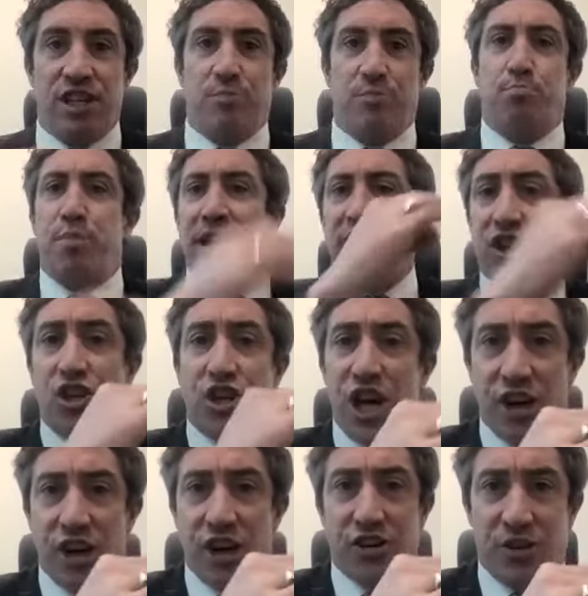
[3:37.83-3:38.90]
There's bigger
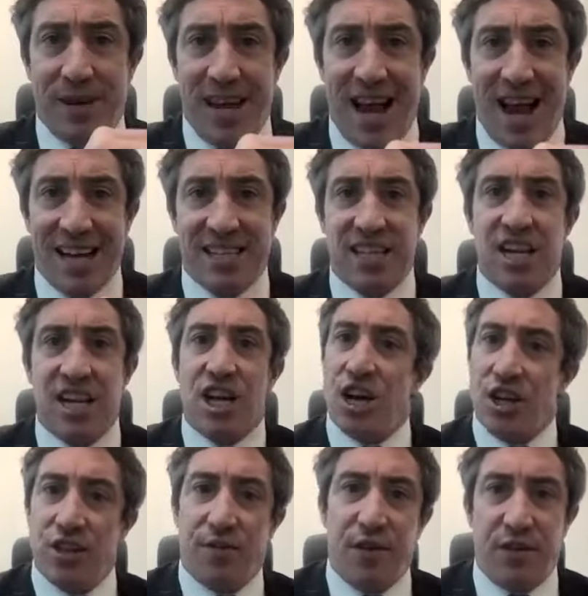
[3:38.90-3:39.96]
chunks to be had
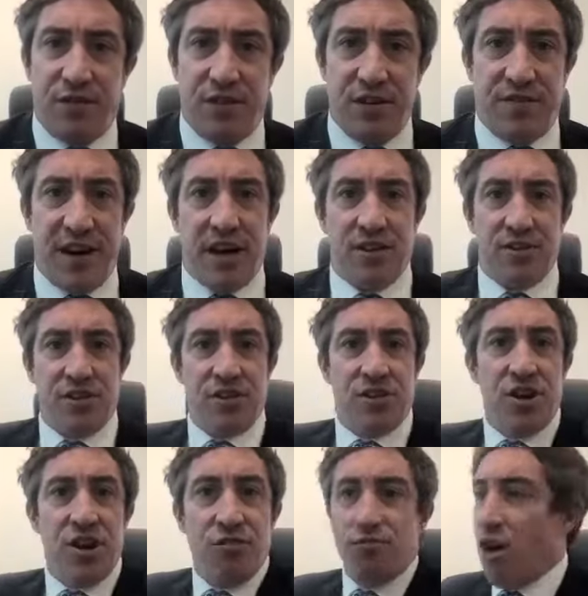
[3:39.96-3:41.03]
at the 50,000
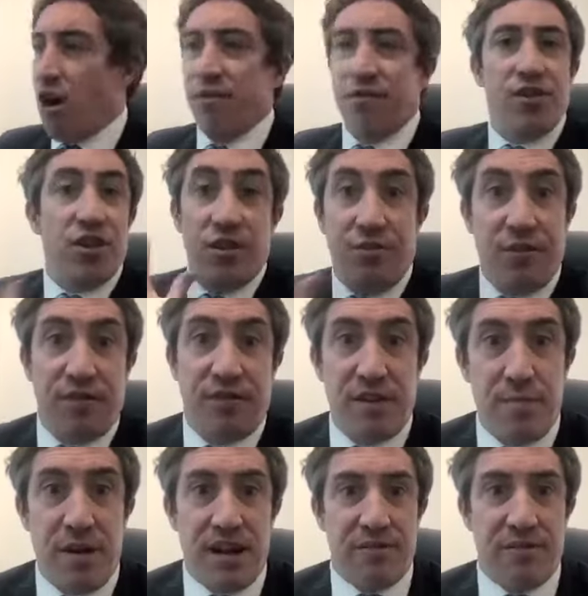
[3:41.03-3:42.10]
rather than the 50
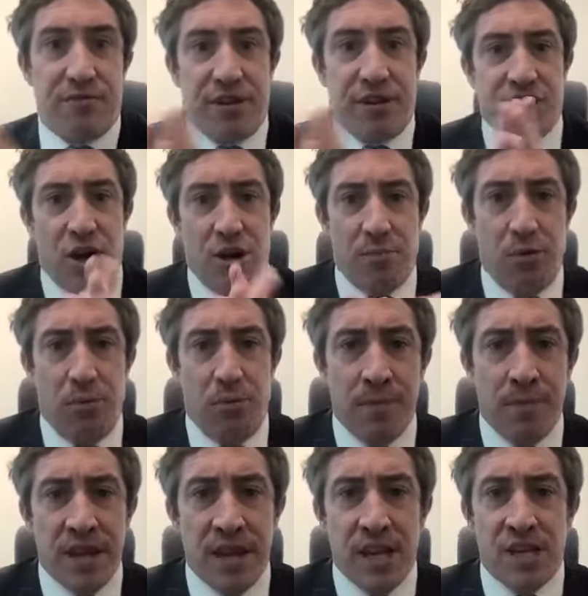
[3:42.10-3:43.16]
million, for example.
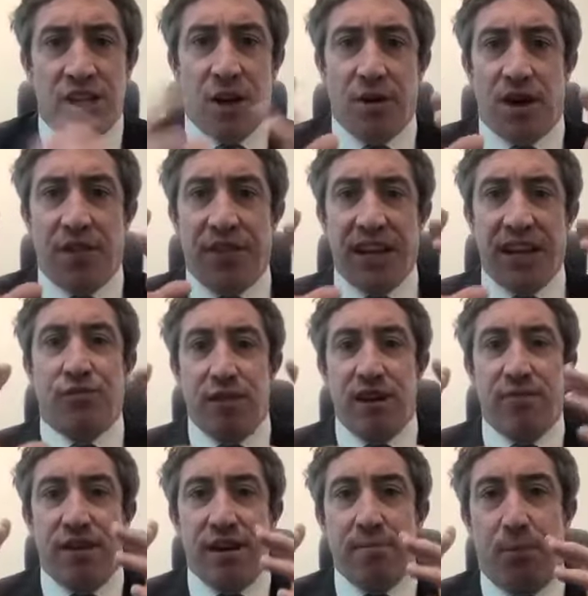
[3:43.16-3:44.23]
So I think it's really,
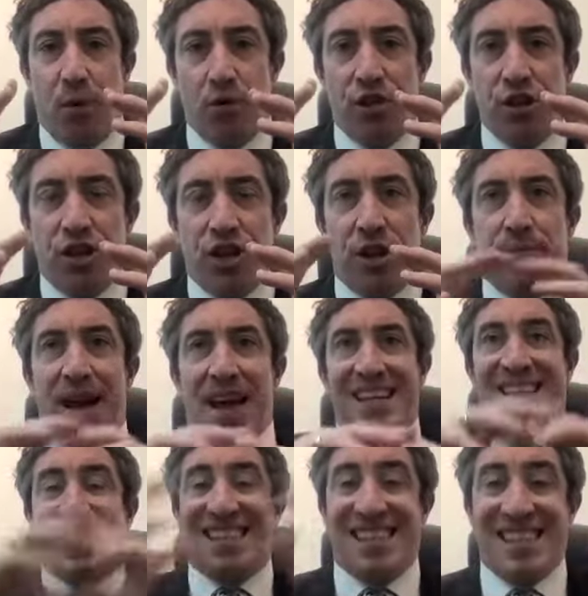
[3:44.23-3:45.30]
really important you're going to be able to
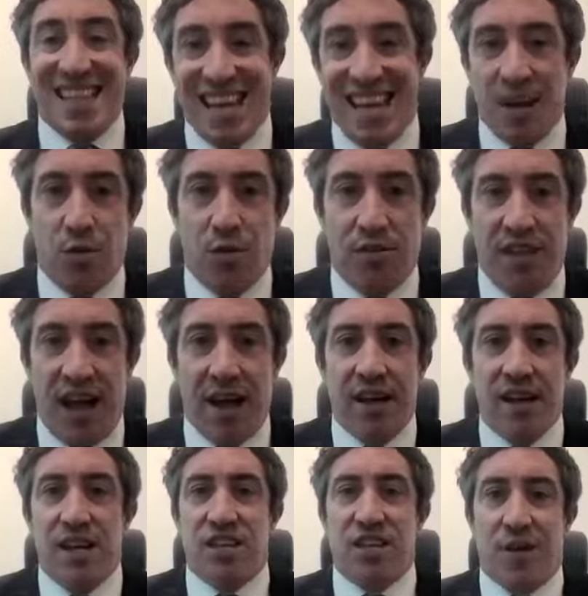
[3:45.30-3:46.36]
see all of that.
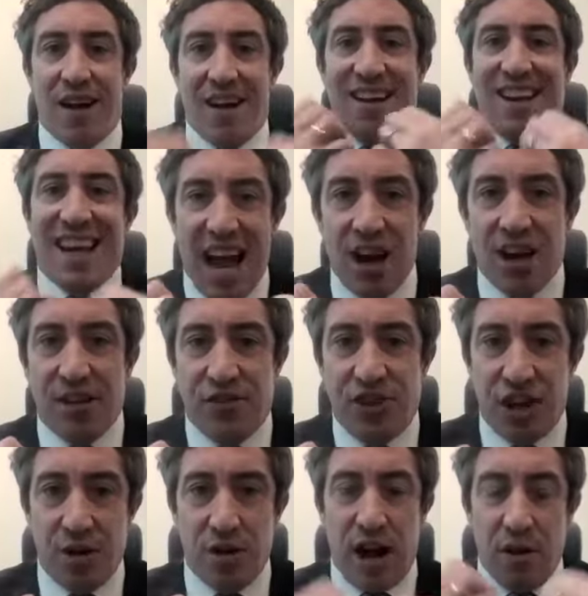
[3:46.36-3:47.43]
So our account
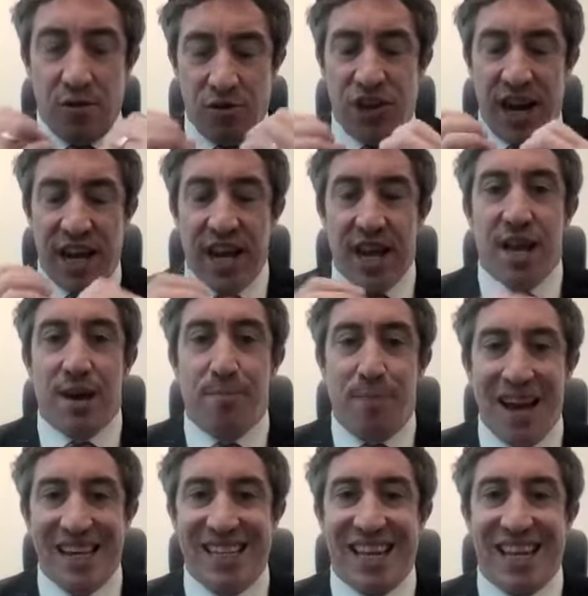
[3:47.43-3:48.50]
of health check
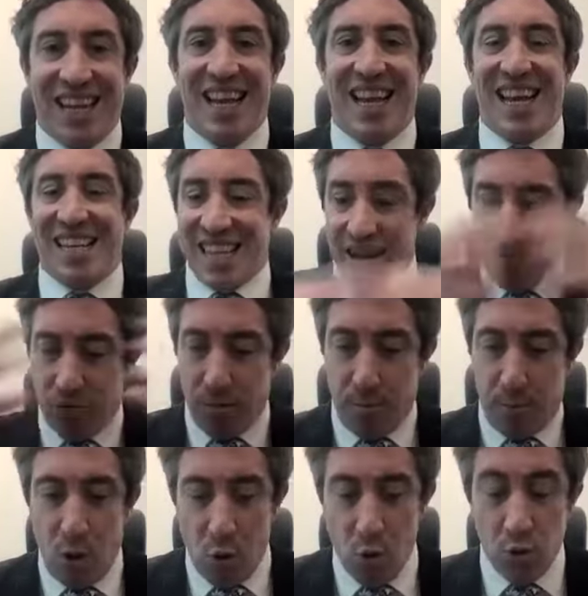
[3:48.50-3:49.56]
basically is a
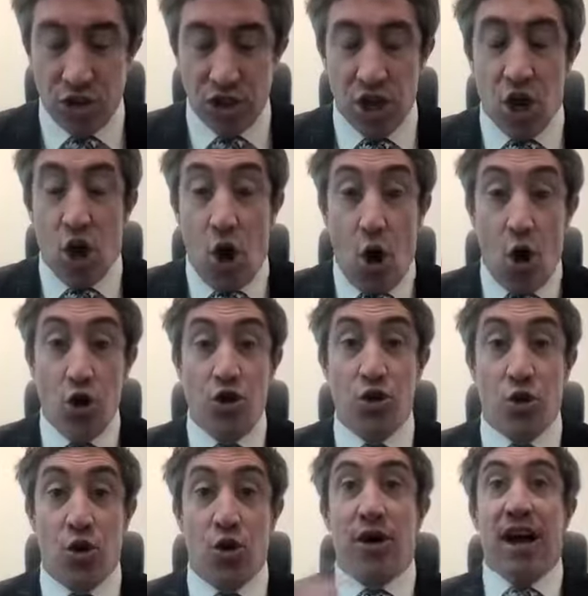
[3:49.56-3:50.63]
report on
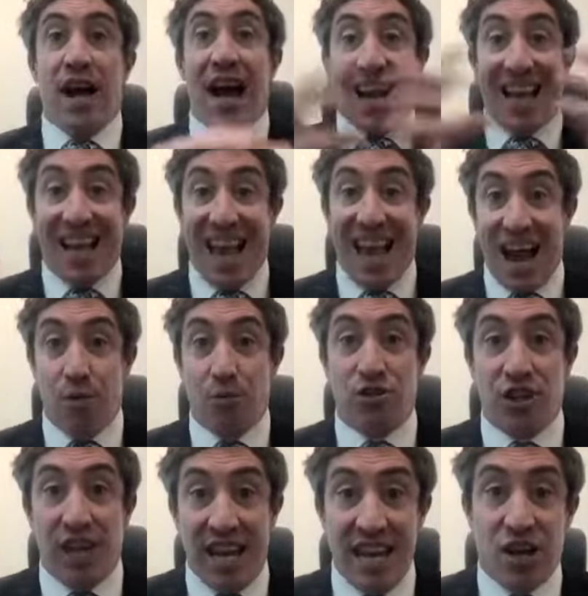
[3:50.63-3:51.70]
your account,
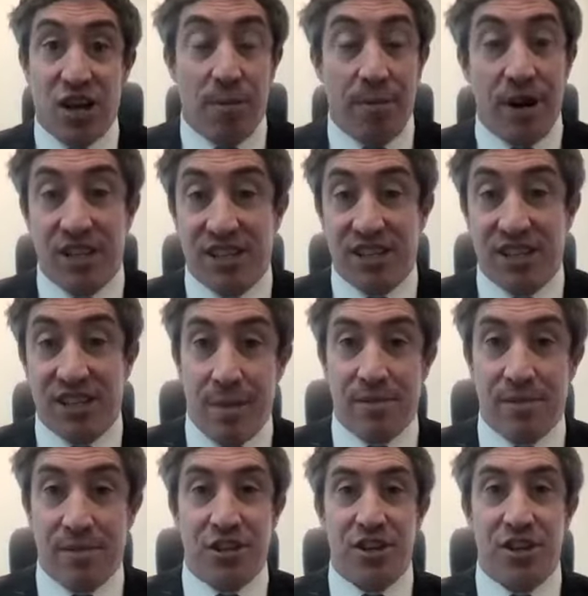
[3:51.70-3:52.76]
e-commerce,
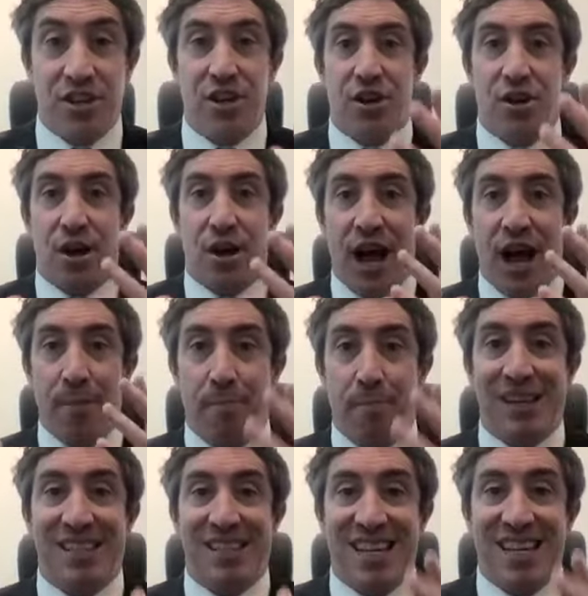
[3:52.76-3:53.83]
Amazon
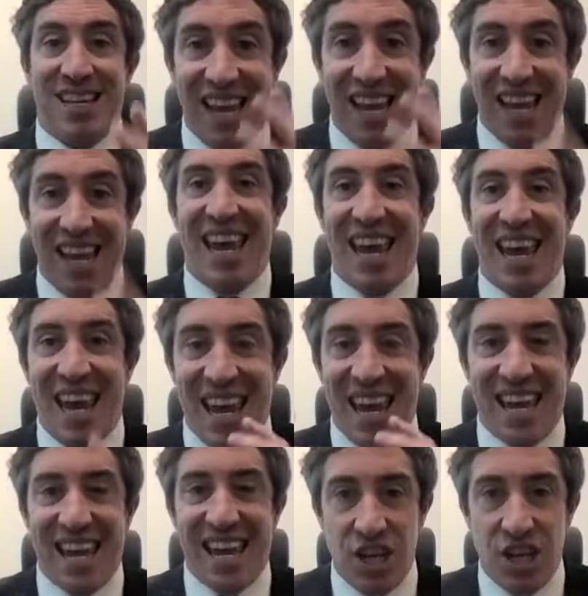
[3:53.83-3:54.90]
business here
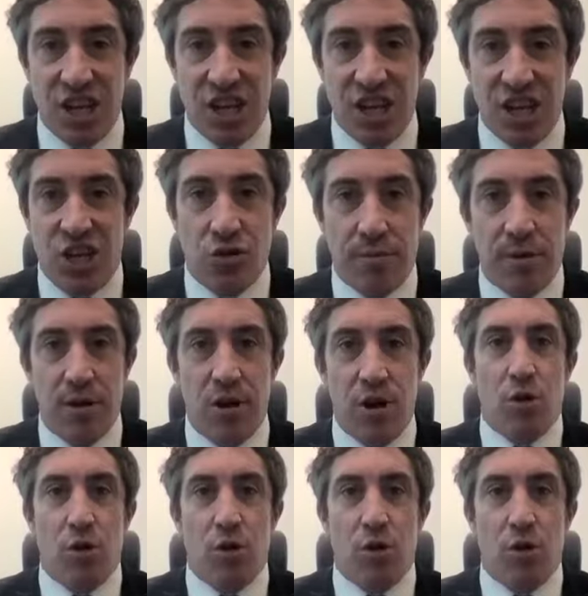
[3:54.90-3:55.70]
in Europe.